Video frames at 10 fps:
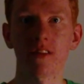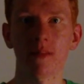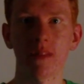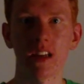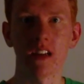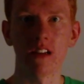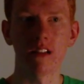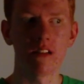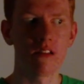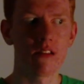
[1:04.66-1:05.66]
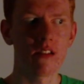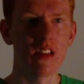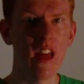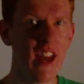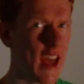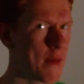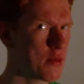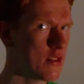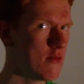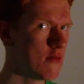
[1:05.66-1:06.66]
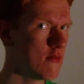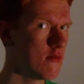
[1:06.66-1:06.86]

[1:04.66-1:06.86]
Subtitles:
or something? Can that happen?